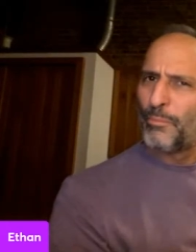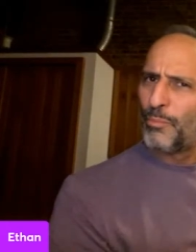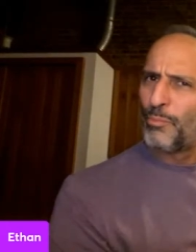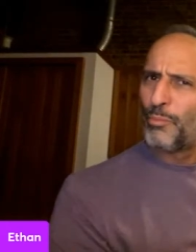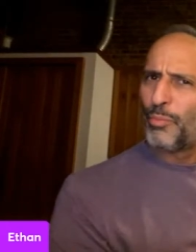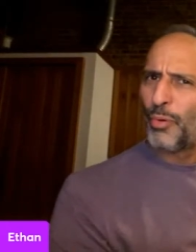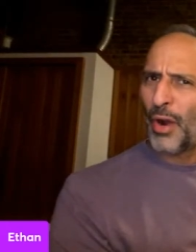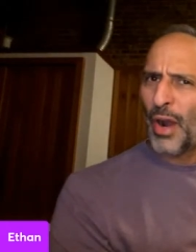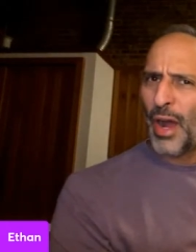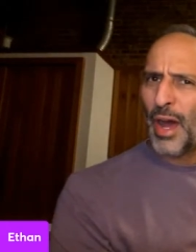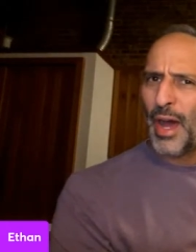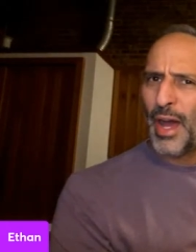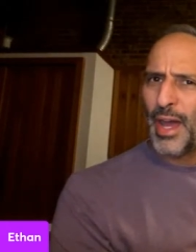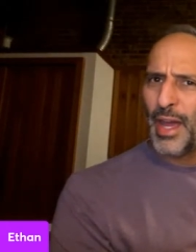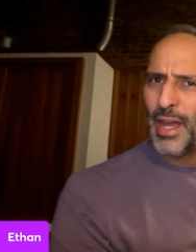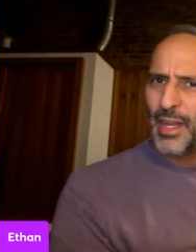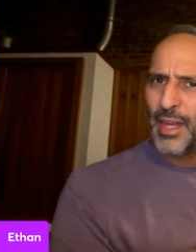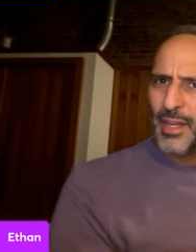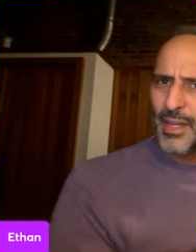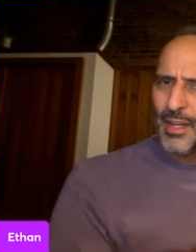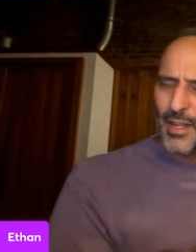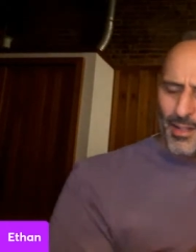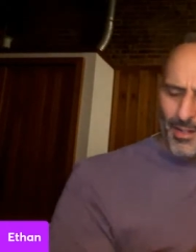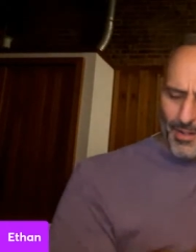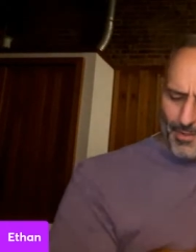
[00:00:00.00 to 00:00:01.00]

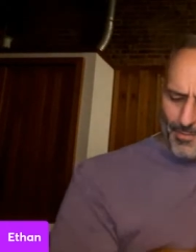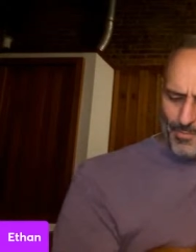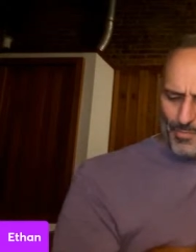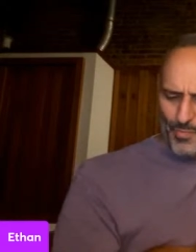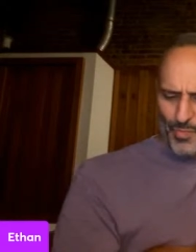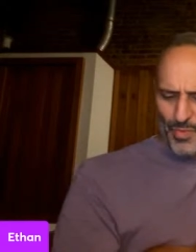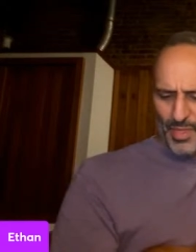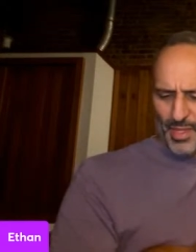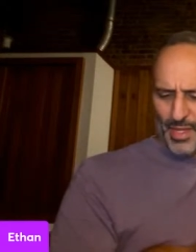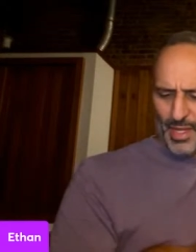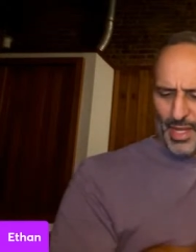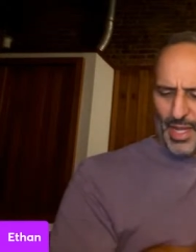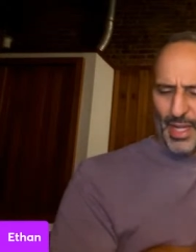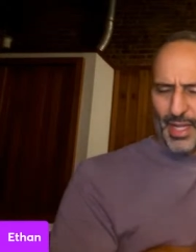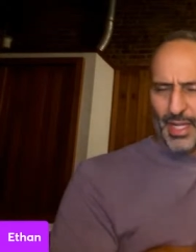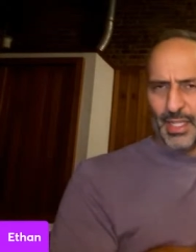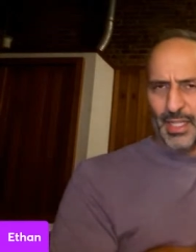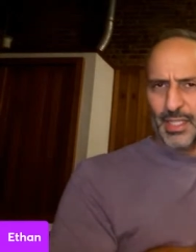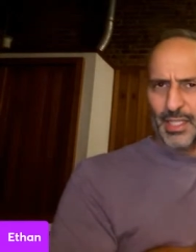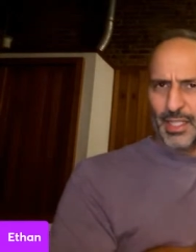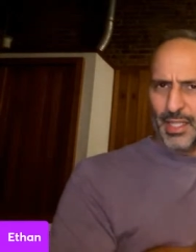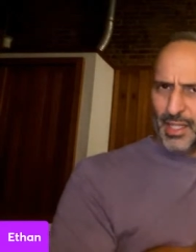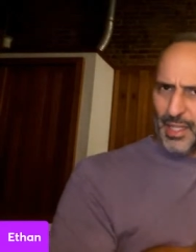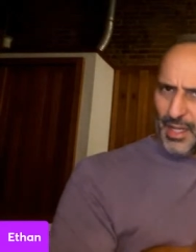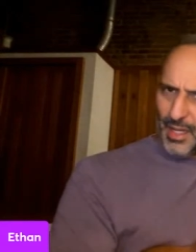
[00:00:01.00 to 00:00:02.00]
Brine? I
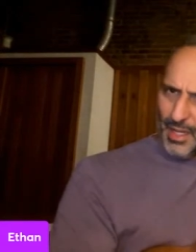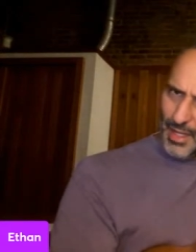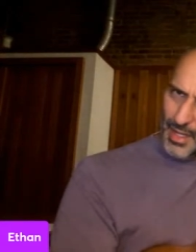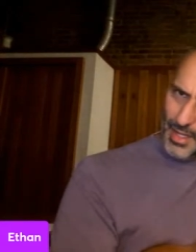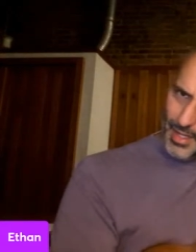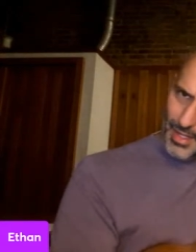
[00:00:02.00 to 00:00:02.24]
guess the